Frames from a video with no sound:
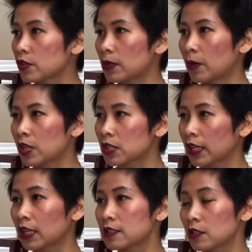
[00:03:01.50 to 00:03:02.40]
dirty brush,
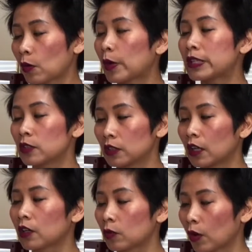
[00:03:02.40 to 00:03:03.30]
like it's going to
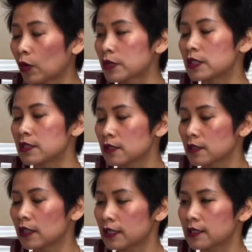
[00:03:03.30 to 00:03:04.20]
look gross.
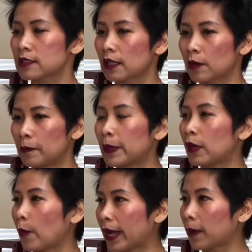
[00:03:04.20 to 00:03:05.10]
It's a
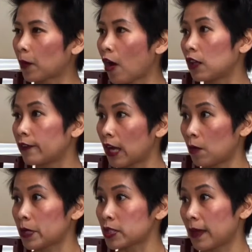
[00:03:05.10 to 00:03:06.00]
big wake-up call of
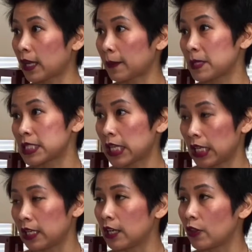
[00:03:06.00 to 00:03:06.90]
how much makeup is
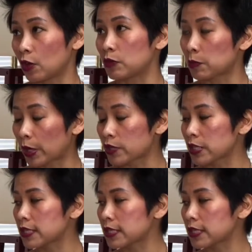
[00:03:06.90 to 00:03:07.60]
in those brushes.